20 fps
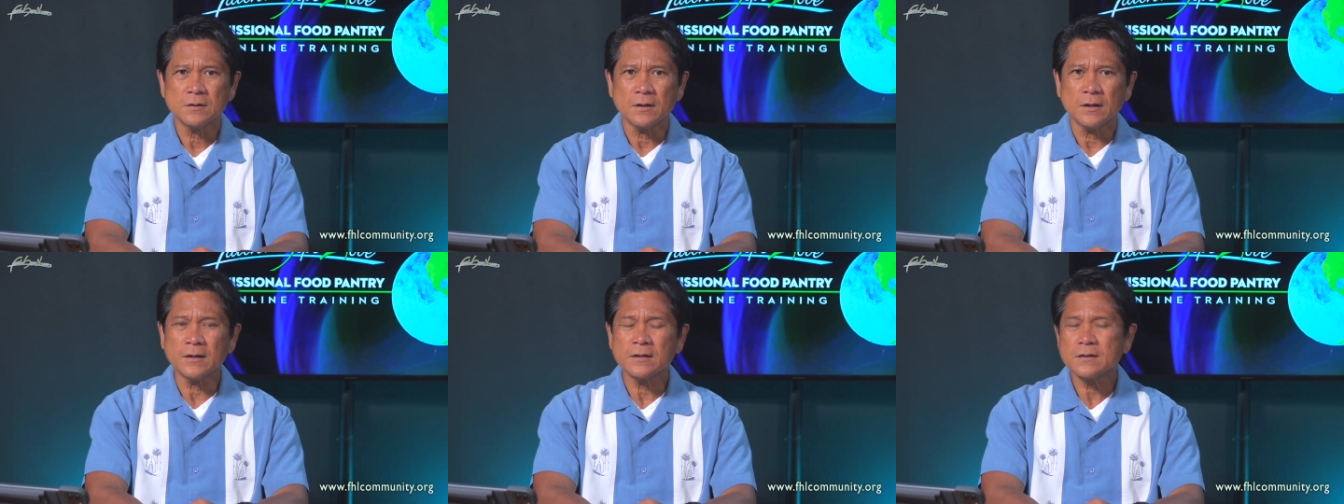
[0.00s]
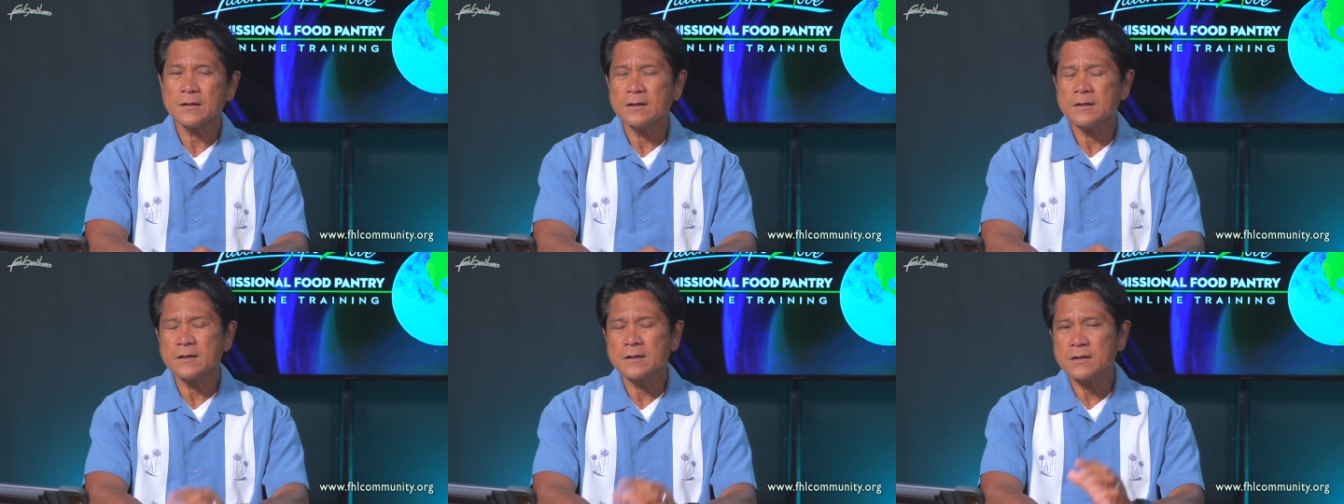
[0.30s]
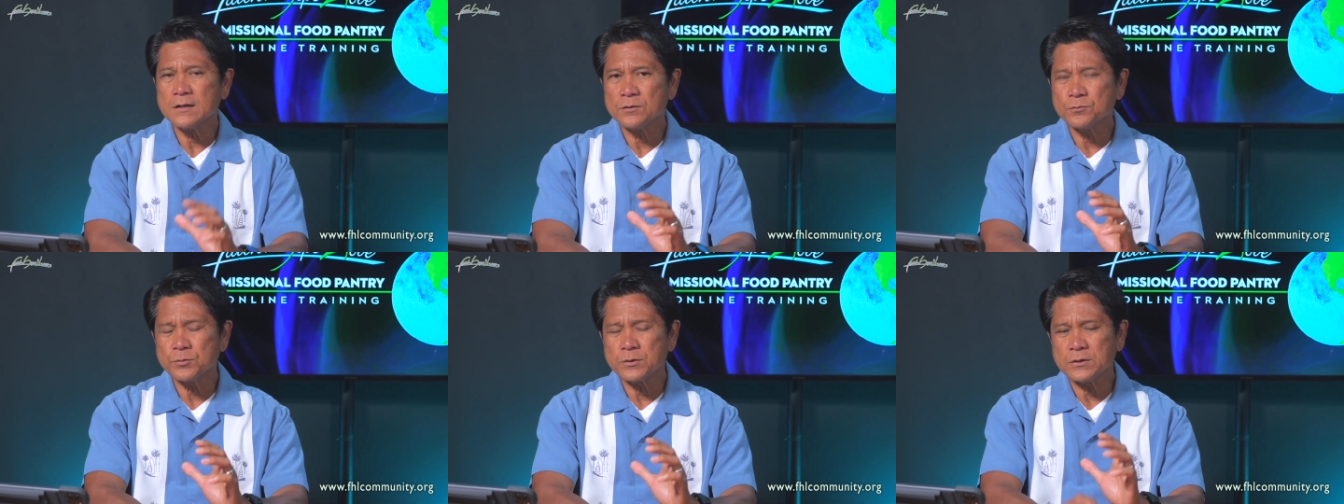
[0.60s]
And
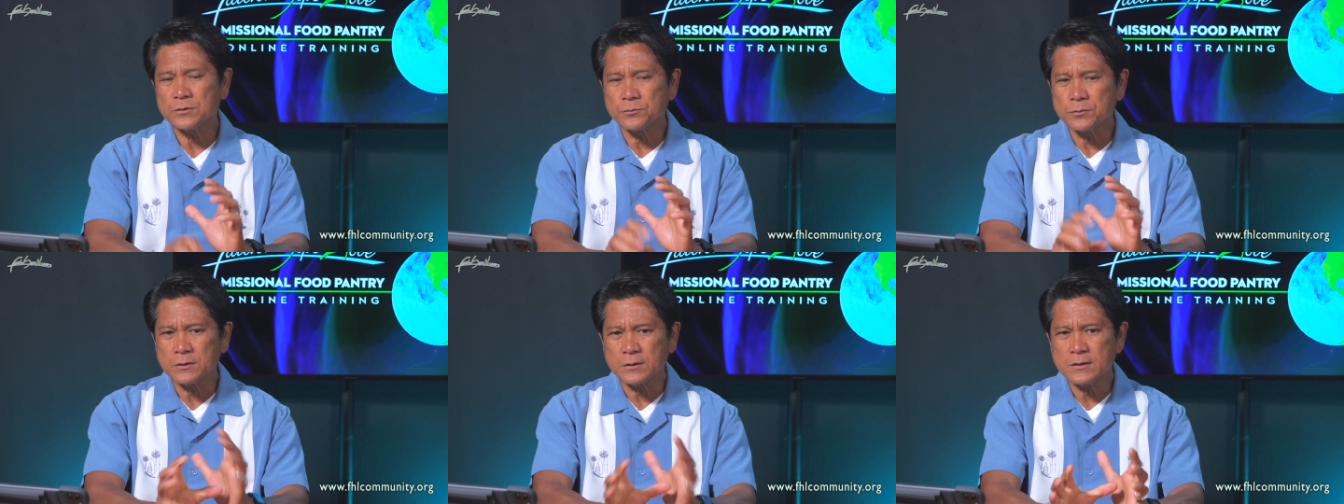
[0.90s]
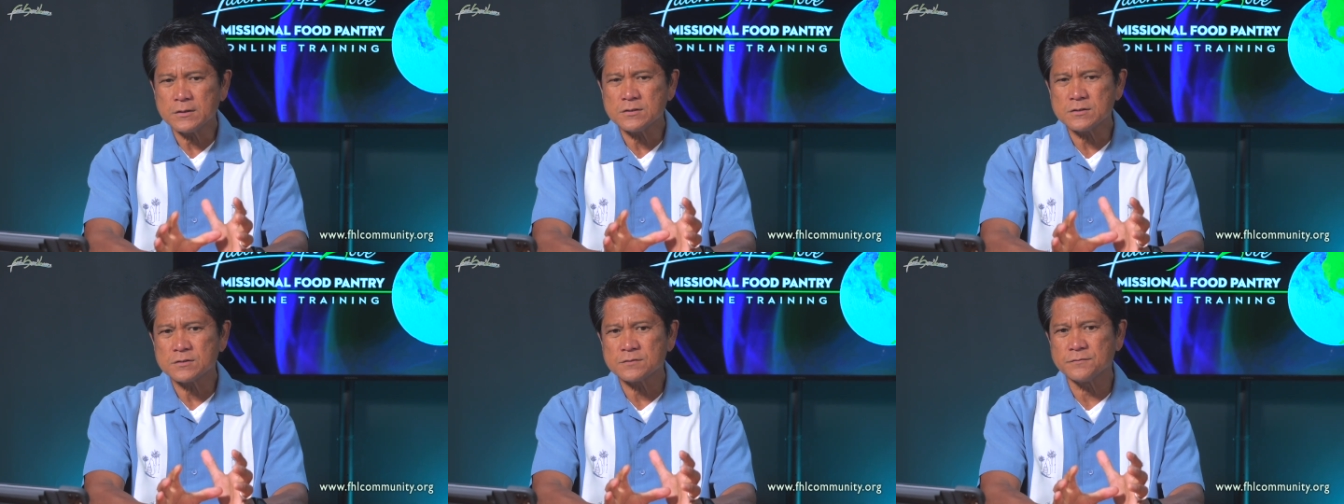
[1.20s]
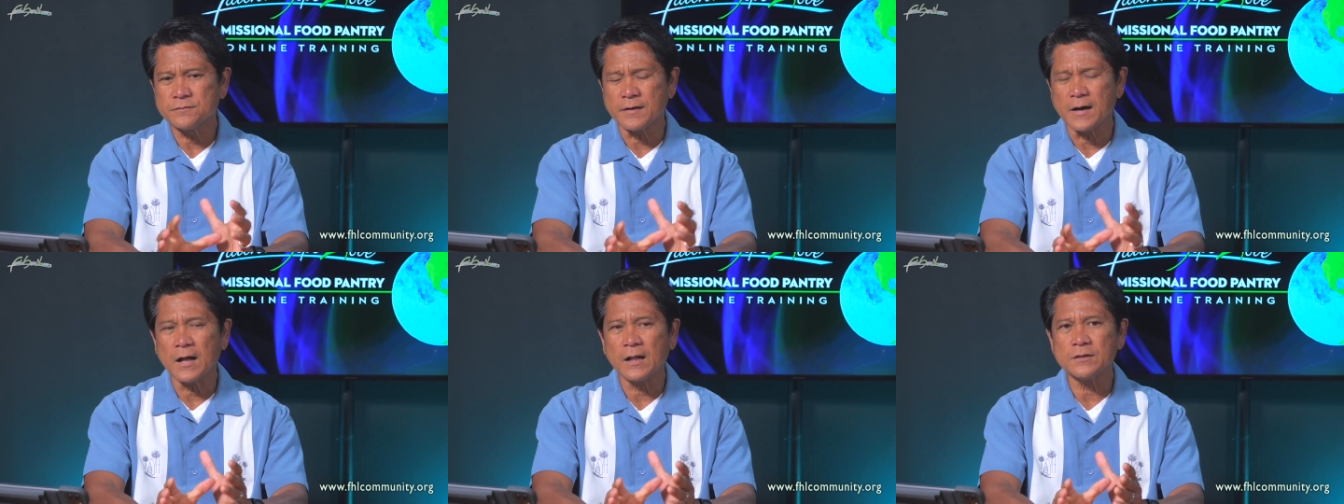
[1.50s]
again, with the religious
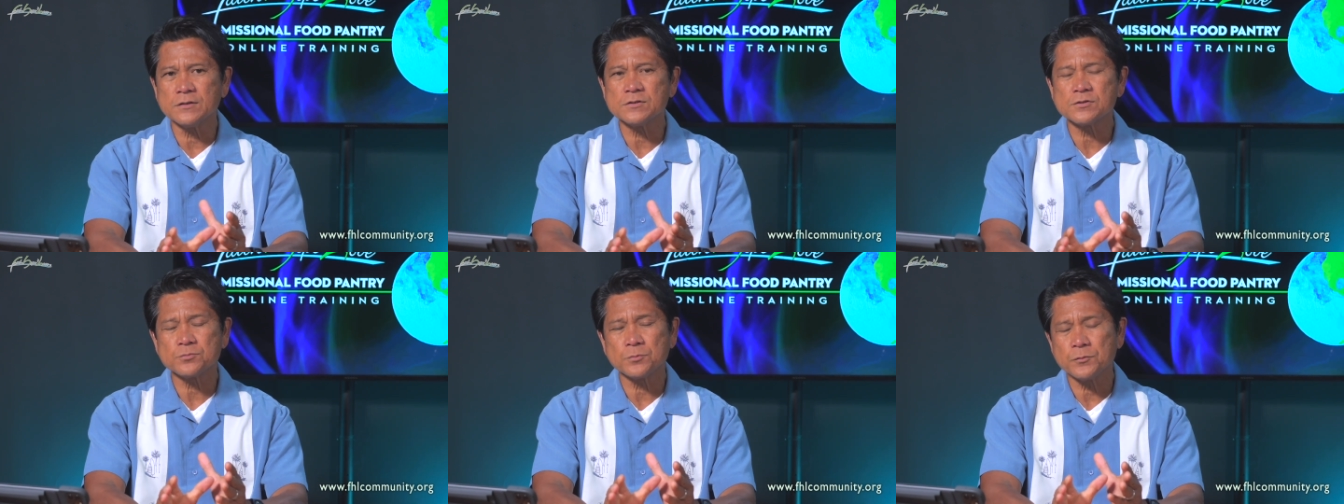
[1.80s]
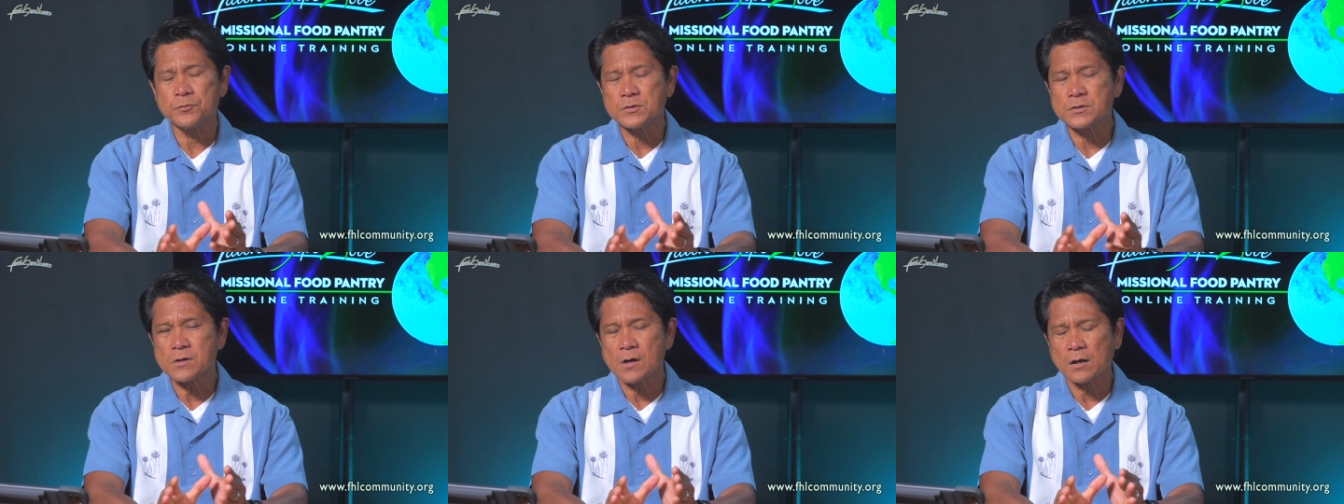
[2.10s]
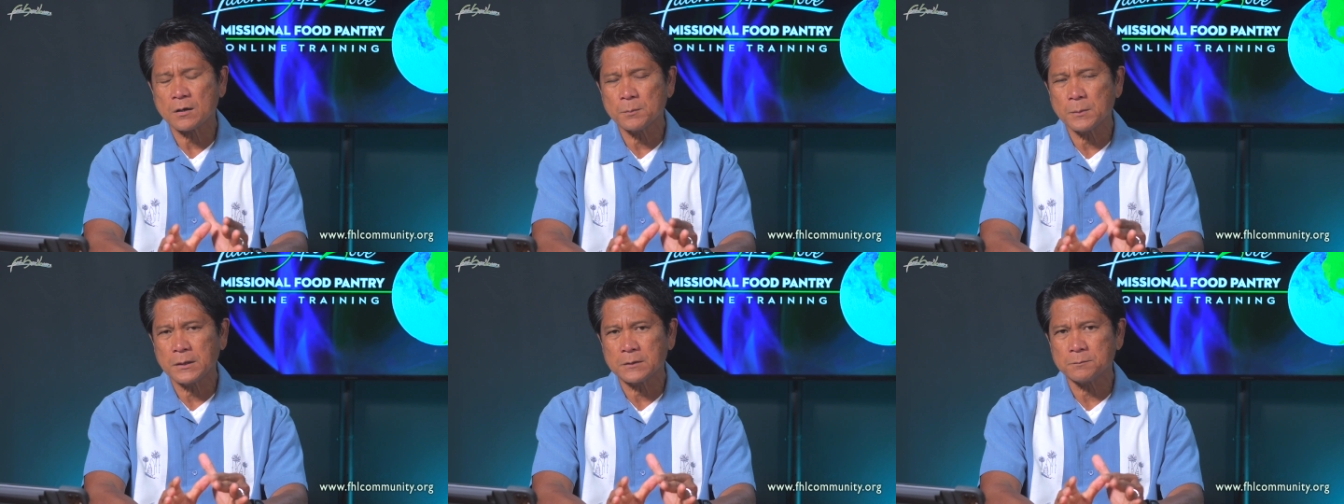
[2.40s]
values, when we
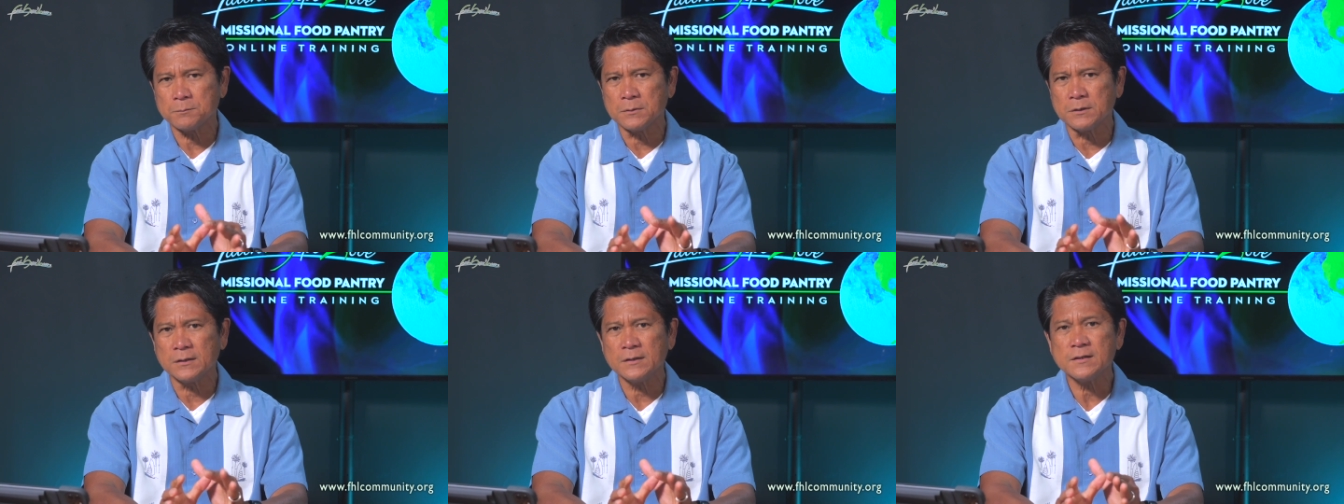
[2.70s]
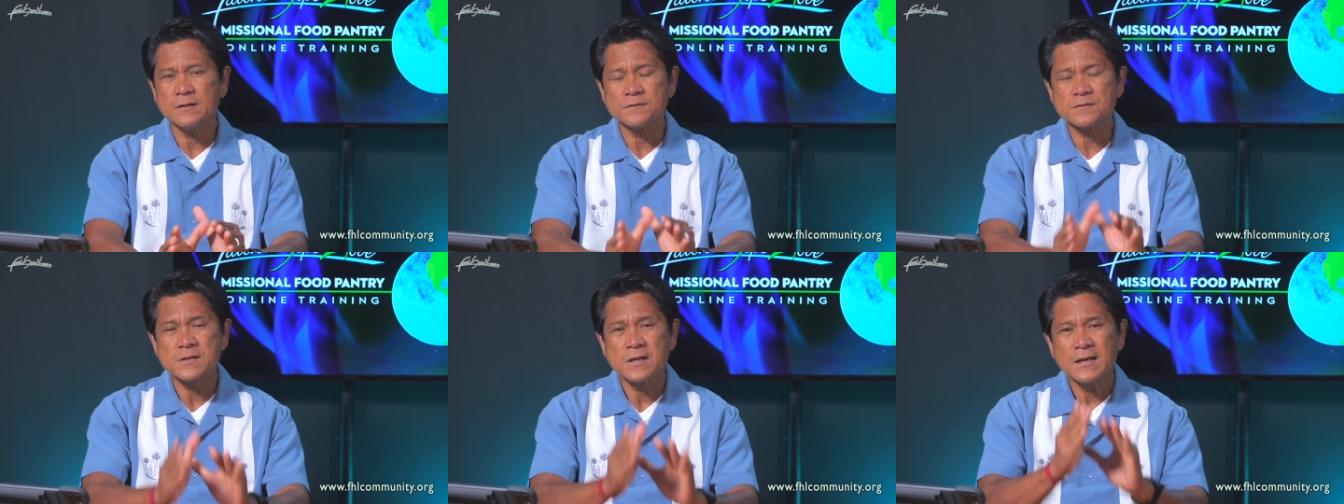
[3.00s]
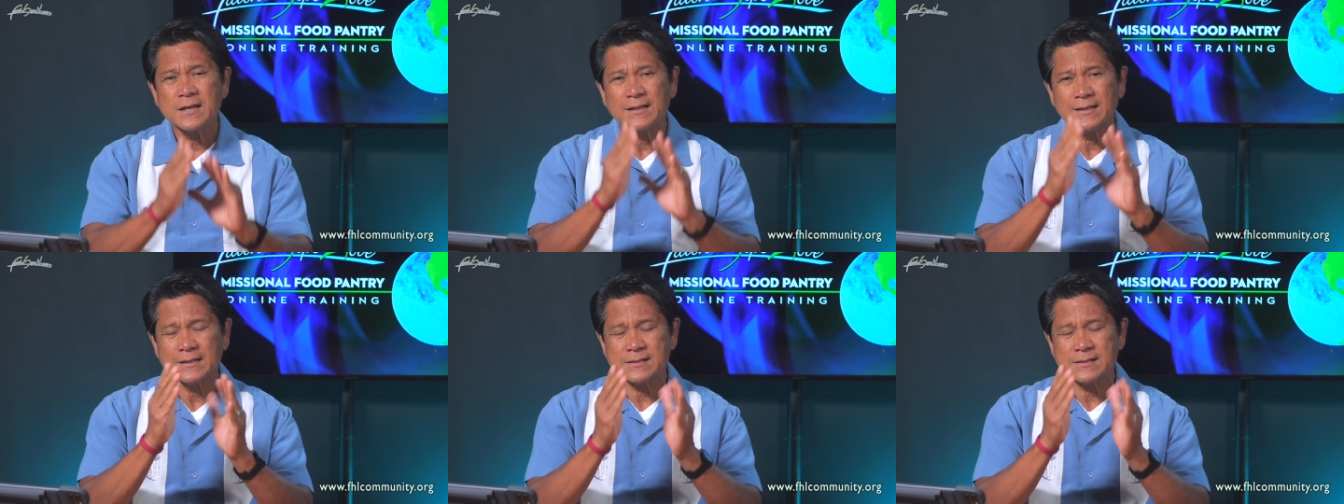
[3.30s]
talk about beliefs,